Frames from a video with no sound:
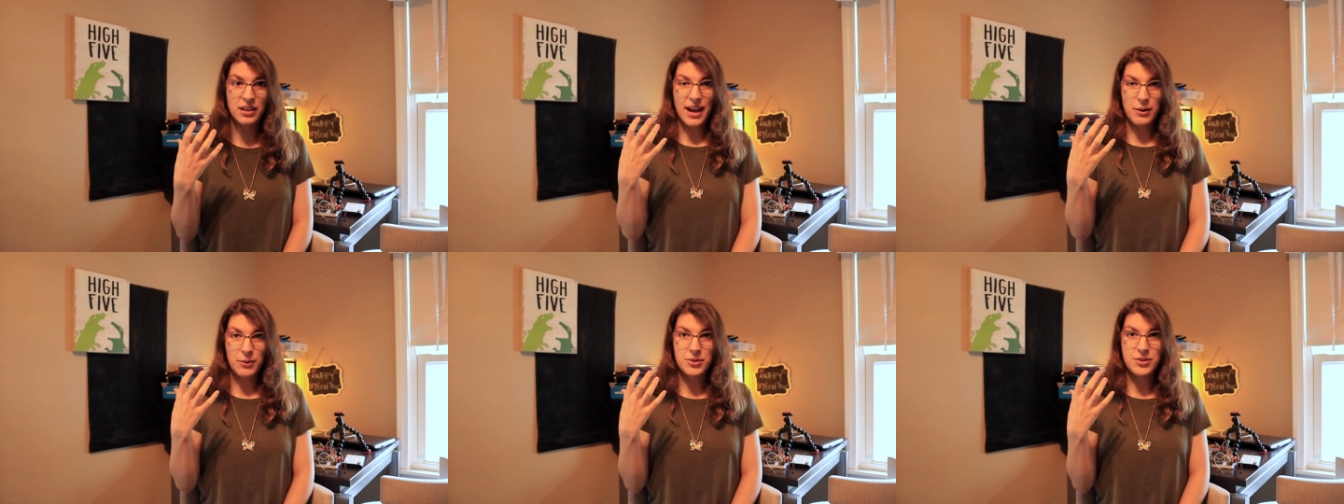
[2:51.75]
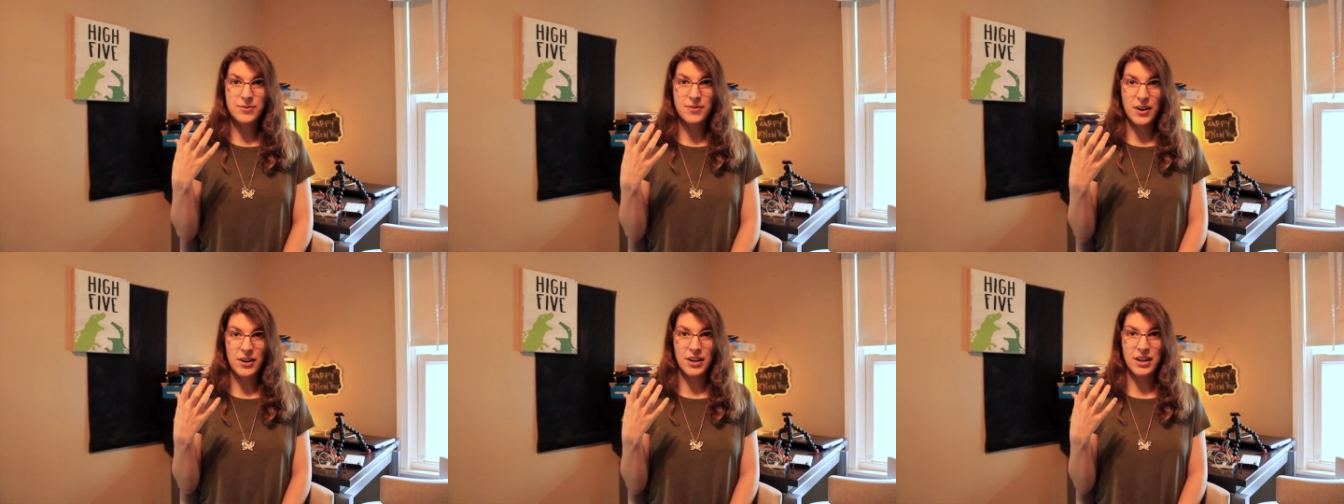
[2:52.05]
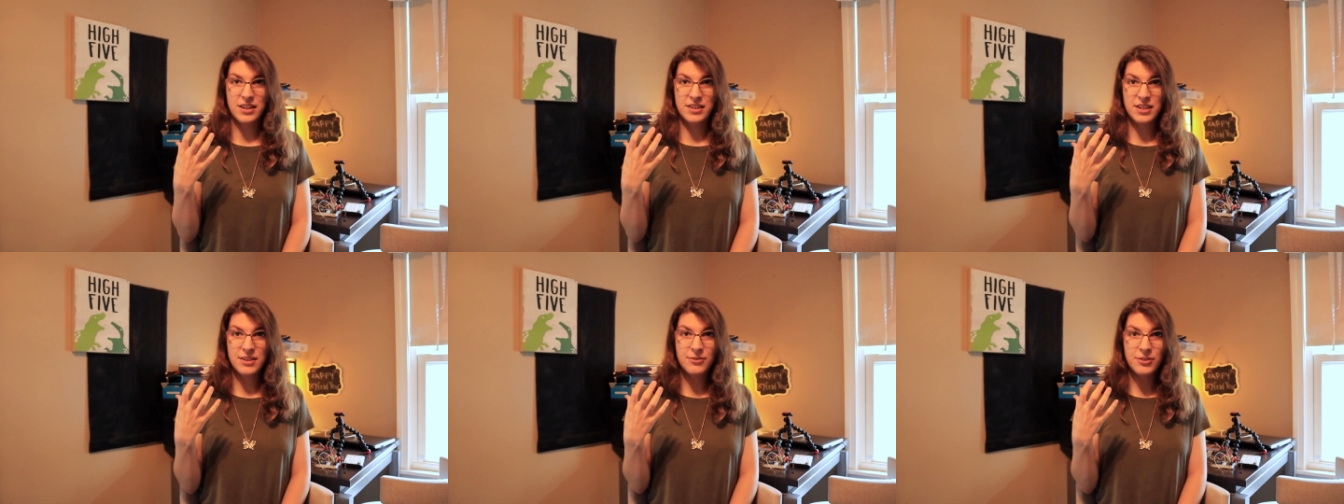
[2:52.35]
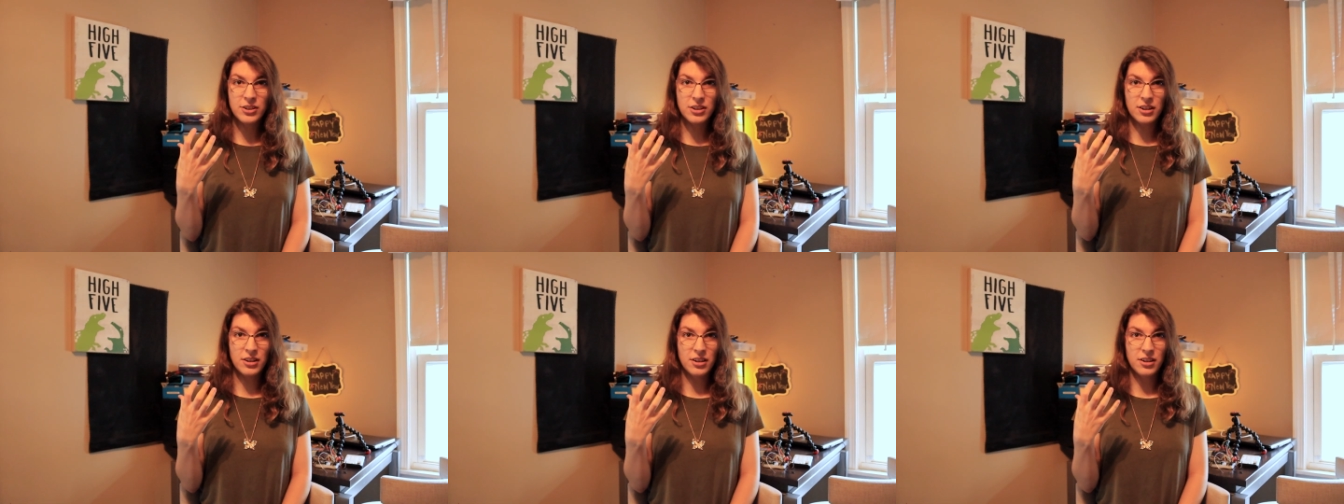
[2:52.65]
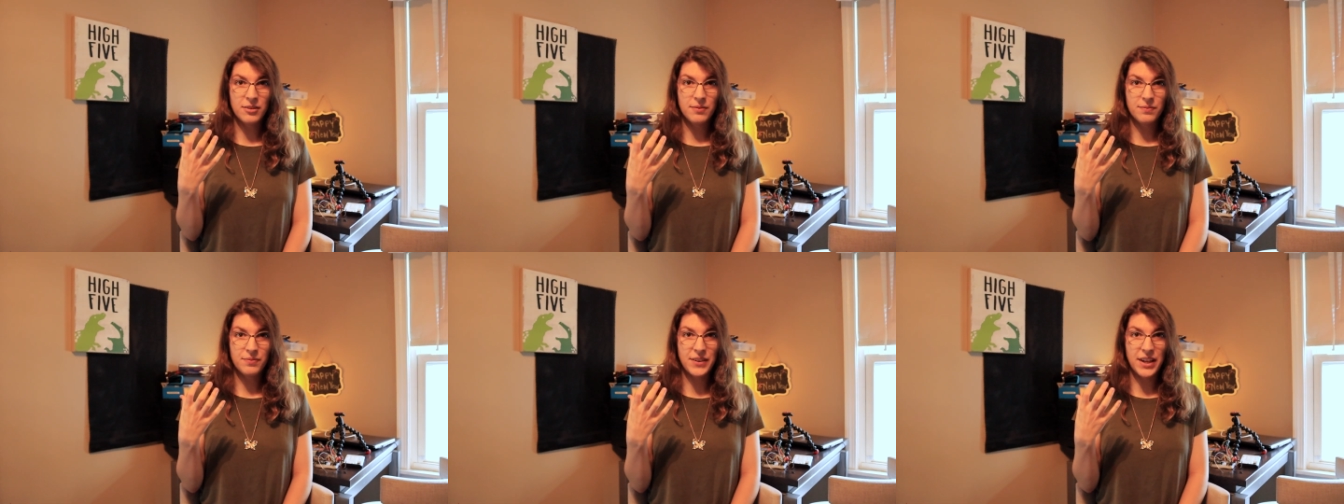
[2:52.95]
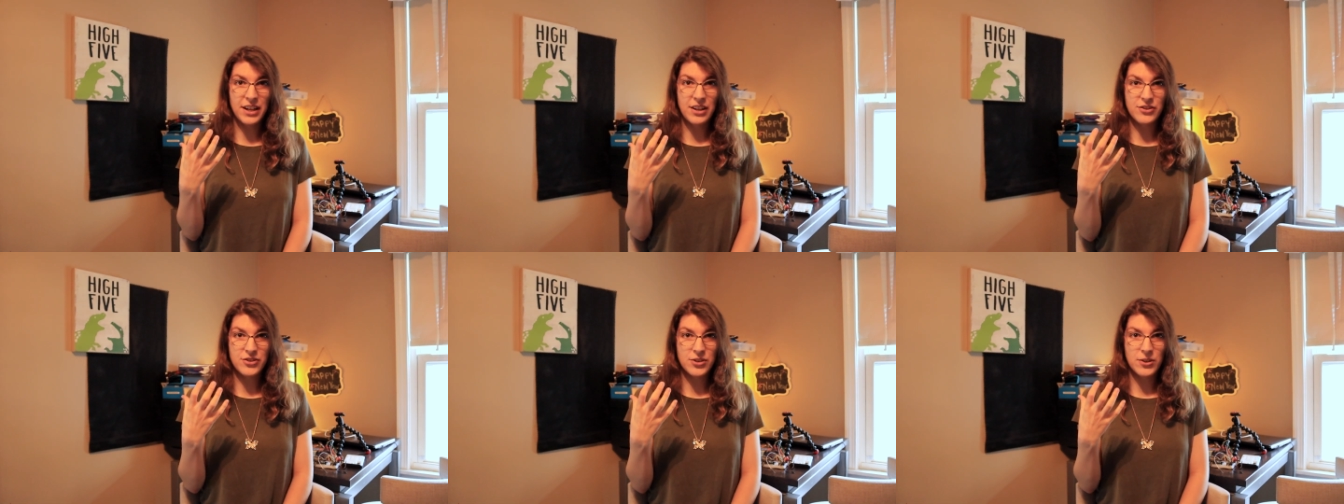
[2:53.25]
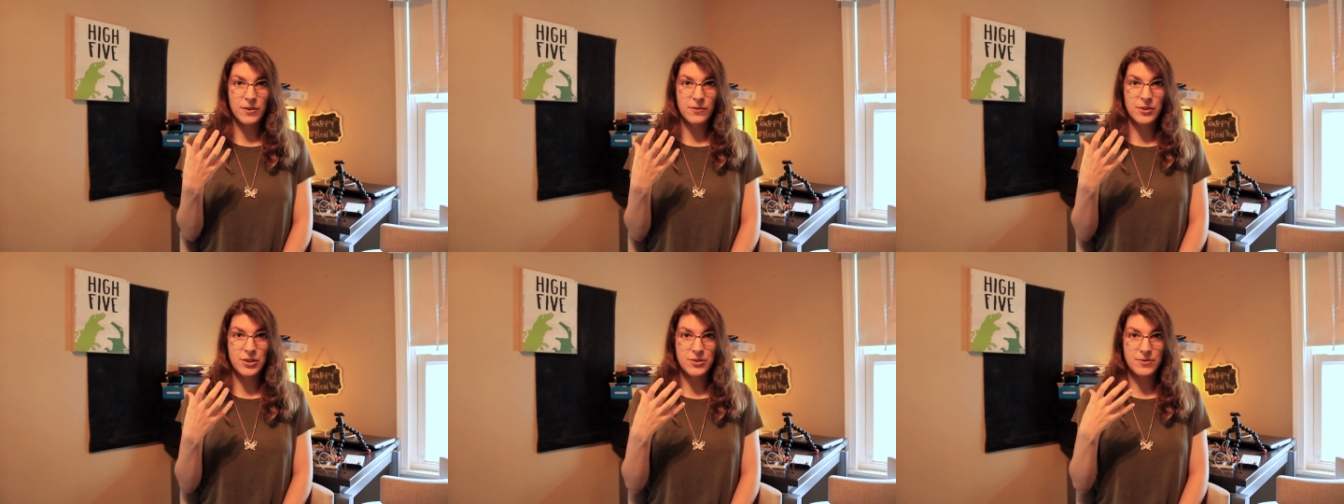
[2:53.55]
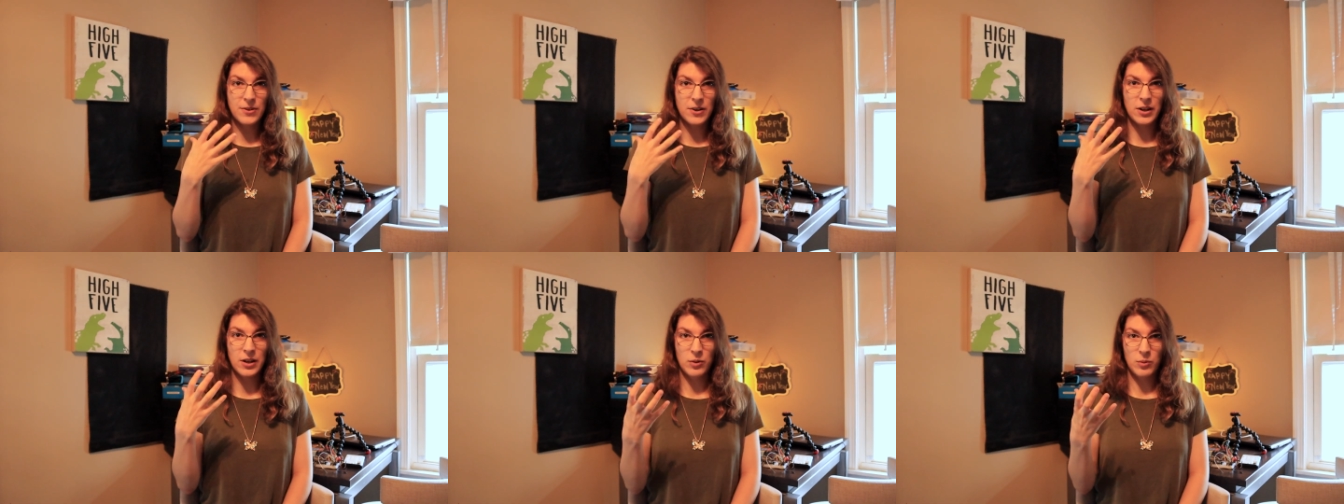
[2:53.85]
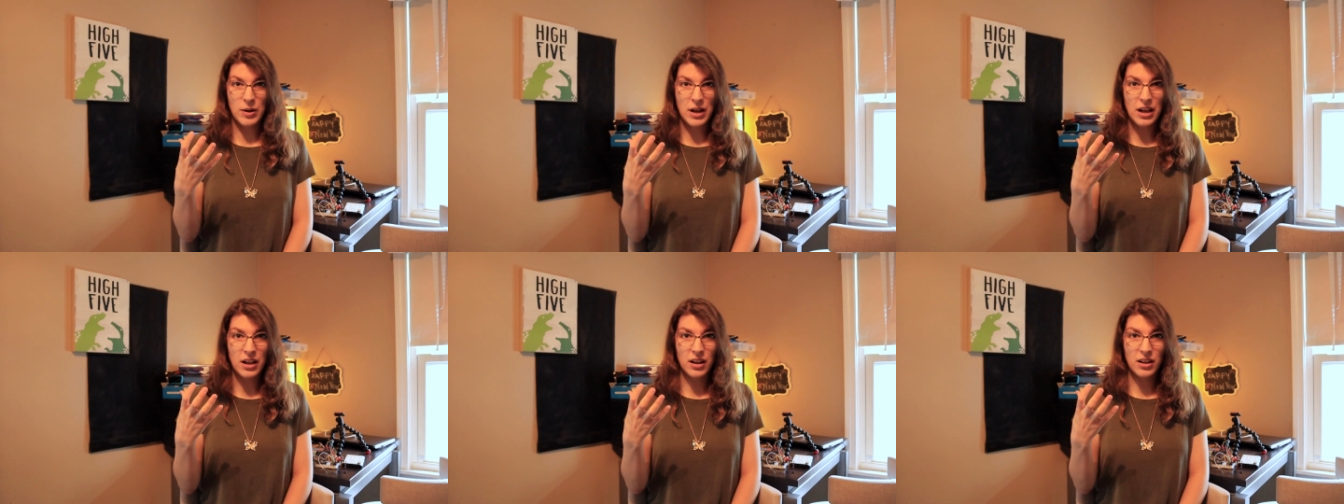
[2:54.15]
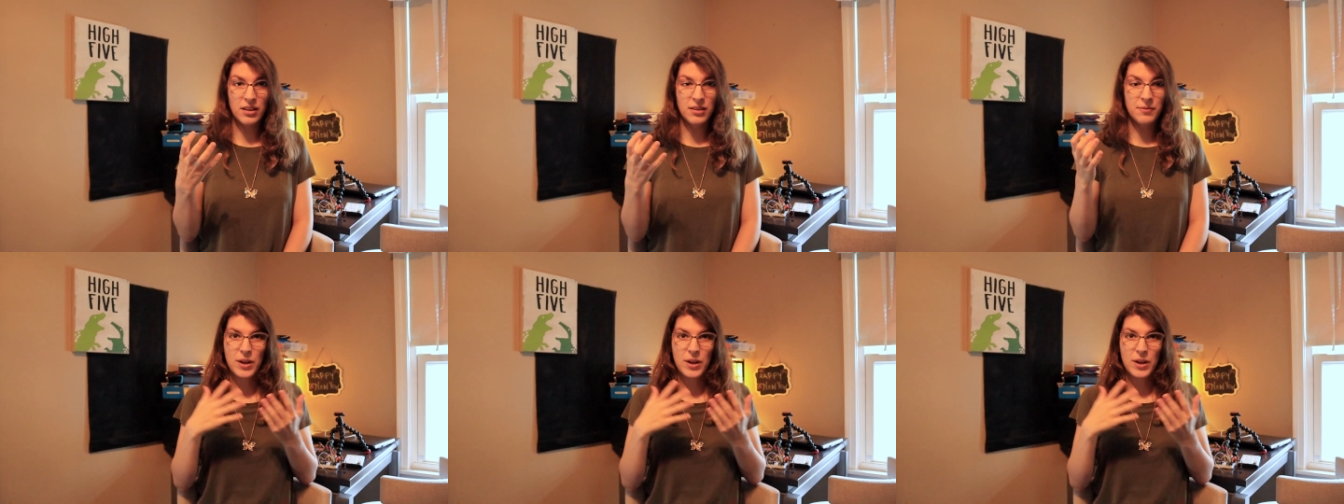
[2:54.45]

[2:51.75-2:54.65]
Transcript: that was very difficult, and it served us very well.